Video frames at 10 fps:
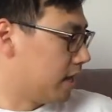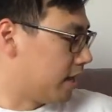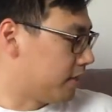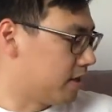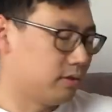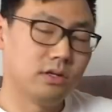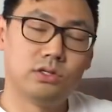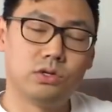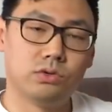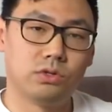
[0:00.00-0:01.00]
that
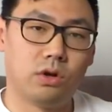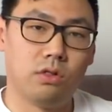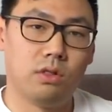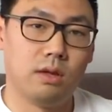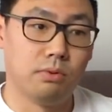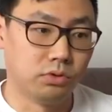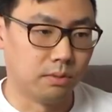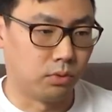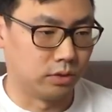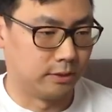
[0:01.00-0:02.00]
is used on the
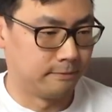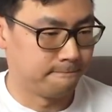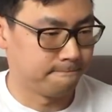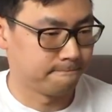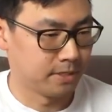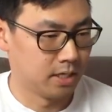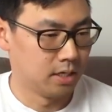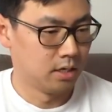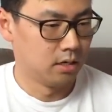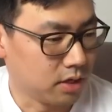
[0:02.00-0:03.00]
boosted boards.
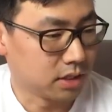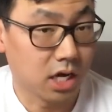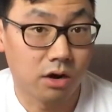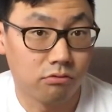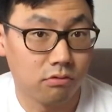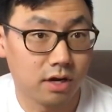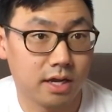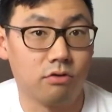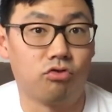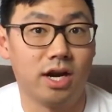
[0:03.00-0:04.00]
So let's
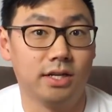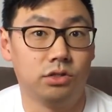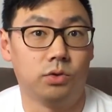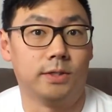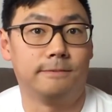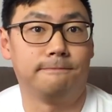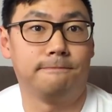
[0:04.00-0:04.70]
get right into it.